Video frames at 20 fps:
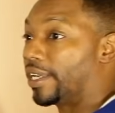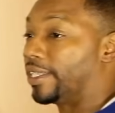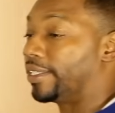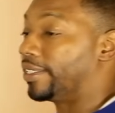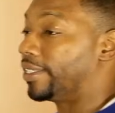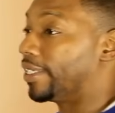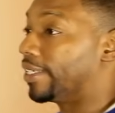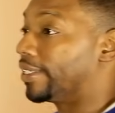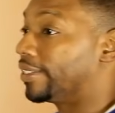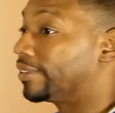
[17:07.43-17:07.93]

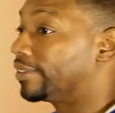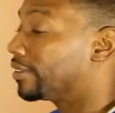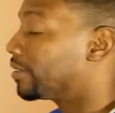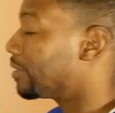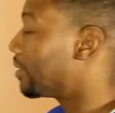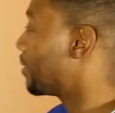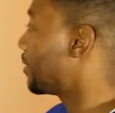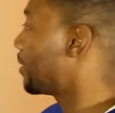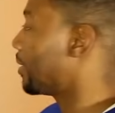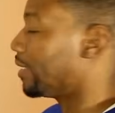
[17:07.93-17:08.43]
And then
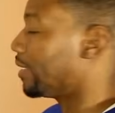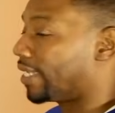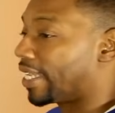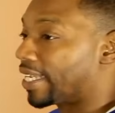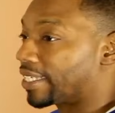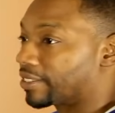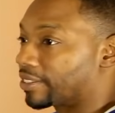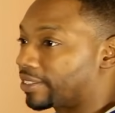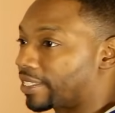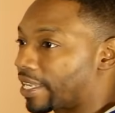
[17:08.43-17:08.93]
the
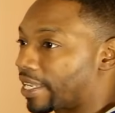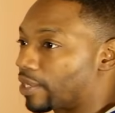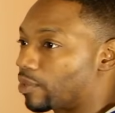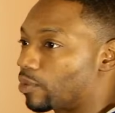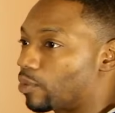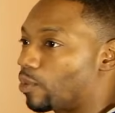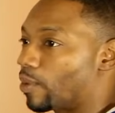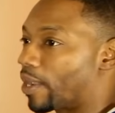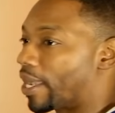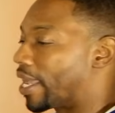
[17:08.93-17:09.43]
next night,
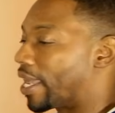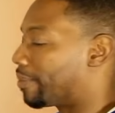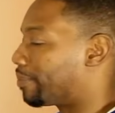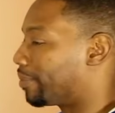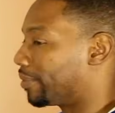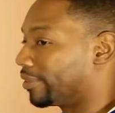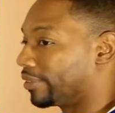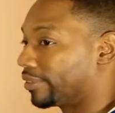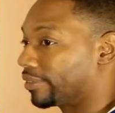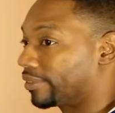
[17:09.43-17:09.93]
what happened?